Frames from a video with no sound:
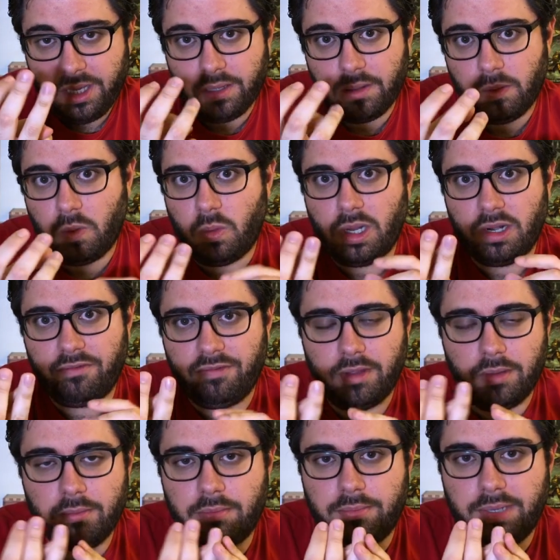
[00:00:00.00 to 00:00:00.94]
One of
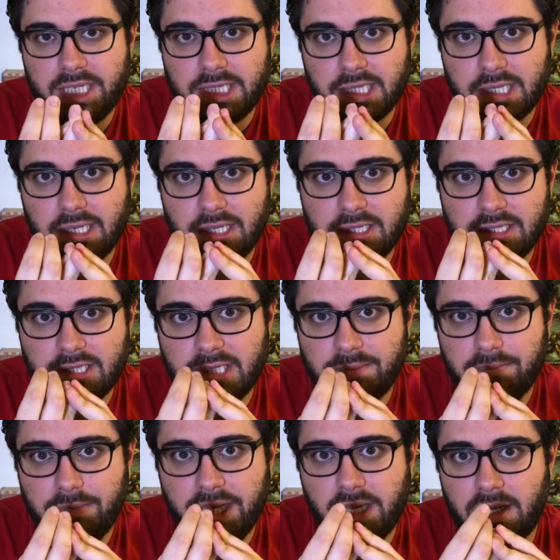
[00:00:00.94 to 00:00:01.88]
them basically is
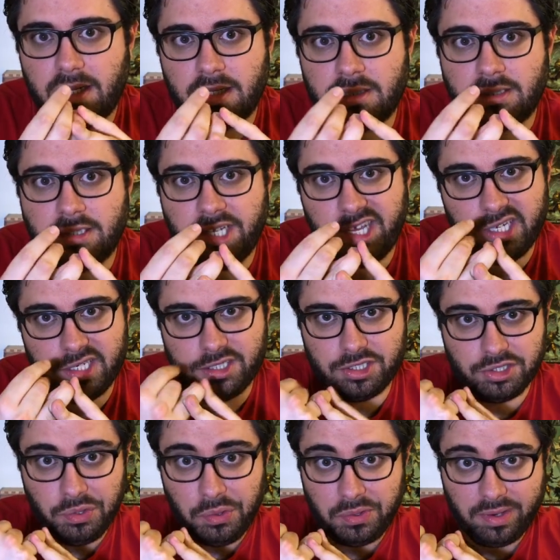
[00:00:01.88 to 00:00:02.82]
being take
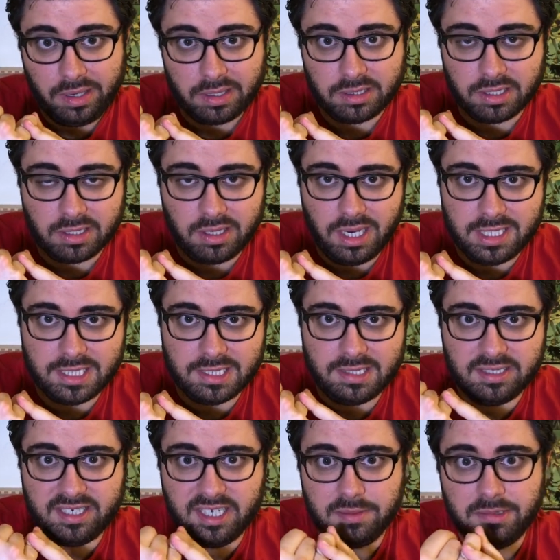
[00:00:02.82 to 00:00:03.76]
two character classes at the
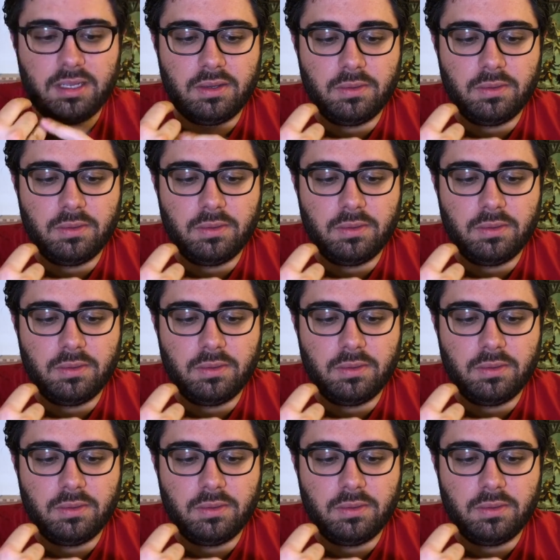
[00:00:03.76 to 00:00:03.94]
same time,